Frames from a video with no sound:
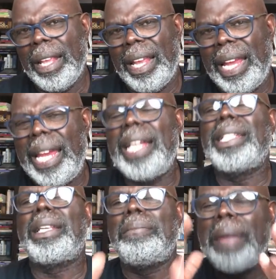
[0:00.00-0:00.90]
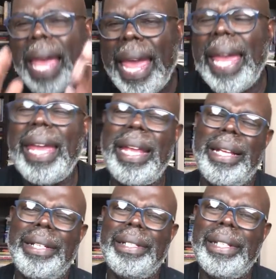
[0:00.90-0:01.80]
Here's a
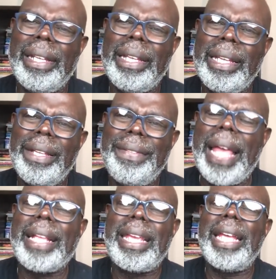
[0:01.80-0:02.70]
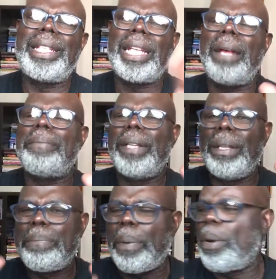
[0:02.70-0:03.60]
man that gets up in
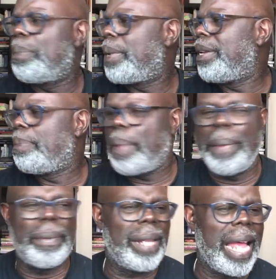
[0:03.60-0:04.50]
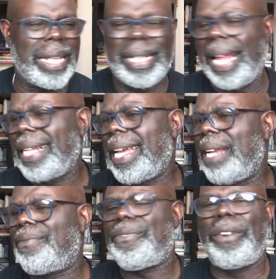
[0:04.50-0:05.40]
the pulpit. The people, I
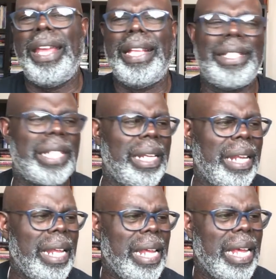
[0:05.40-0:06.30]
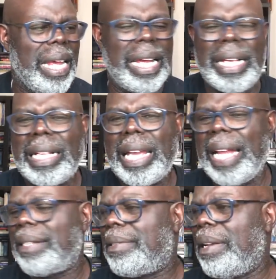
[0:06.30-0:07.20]
got friends and I
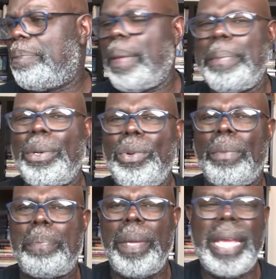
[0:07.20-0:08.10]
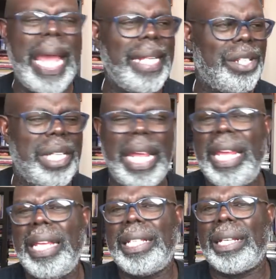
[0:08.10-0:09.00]
got people who are
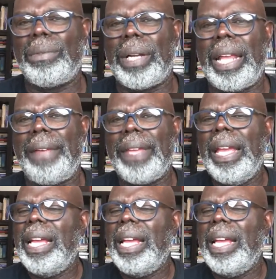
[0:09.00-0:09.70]
PhDs and whatever.